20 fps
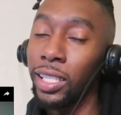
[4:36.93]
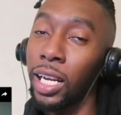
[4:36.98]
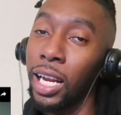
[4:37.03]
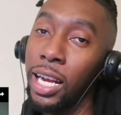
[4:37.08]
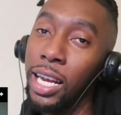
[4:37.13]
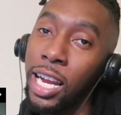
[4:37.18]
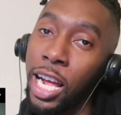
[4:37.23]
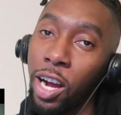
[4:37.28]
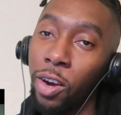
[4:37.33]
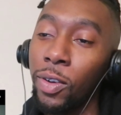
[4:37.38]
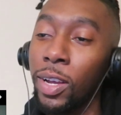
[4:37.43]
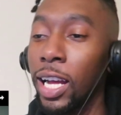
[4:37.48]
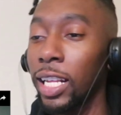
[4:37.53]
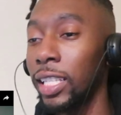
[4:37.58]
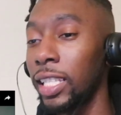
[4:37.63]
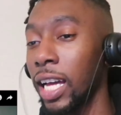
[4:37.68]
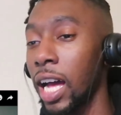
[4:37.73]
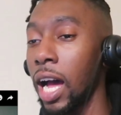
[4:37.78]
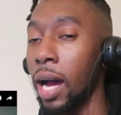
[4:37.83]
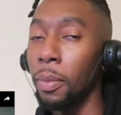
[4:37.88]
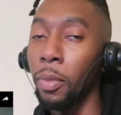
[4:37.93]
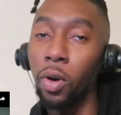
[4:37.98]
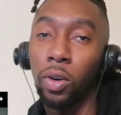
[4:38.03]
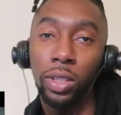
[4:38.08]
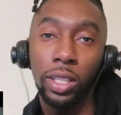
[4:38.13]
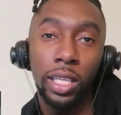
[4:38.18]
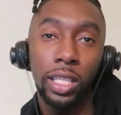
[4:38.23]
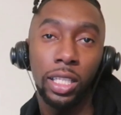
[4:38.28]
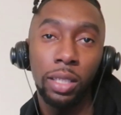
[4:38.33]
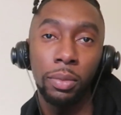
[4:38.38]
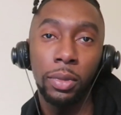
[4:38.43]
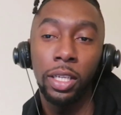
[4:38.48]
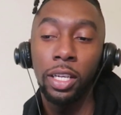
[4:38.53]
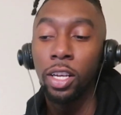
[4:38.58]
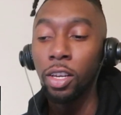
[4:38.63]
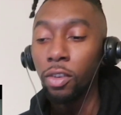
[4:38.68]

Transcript: so and that we are talk about. You see me?